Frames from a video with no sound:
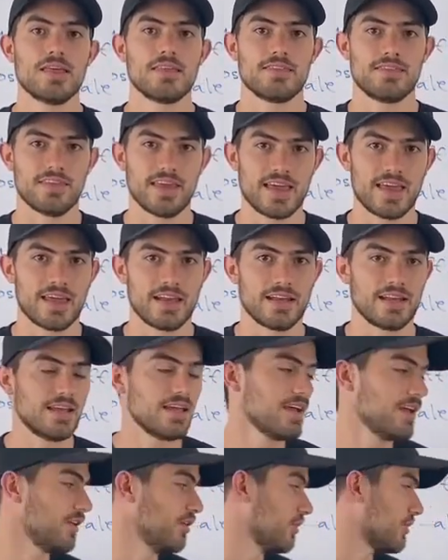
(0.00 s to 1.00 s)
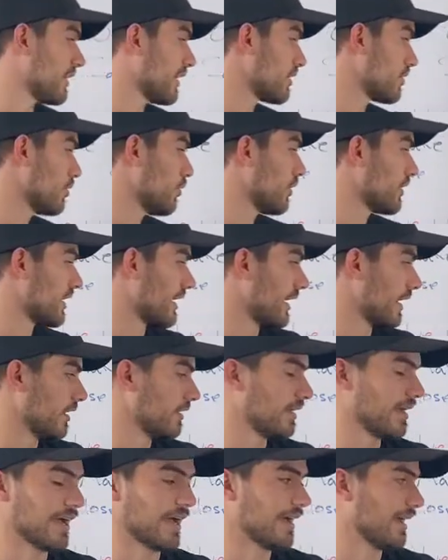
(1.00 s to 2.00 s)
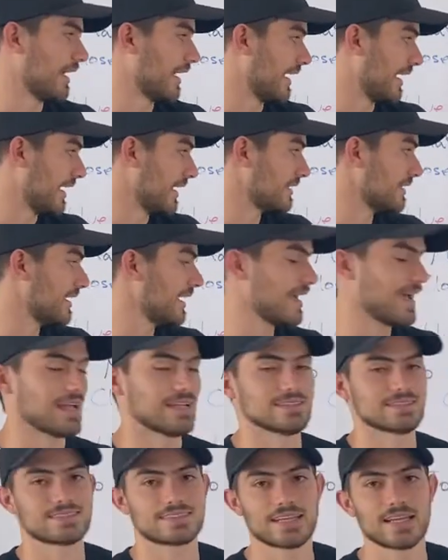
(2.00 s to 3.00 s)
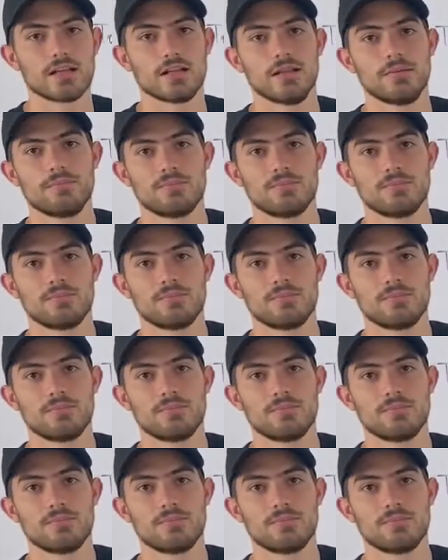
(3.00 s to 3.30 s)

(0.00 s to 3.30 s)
then you can go ahead and sell,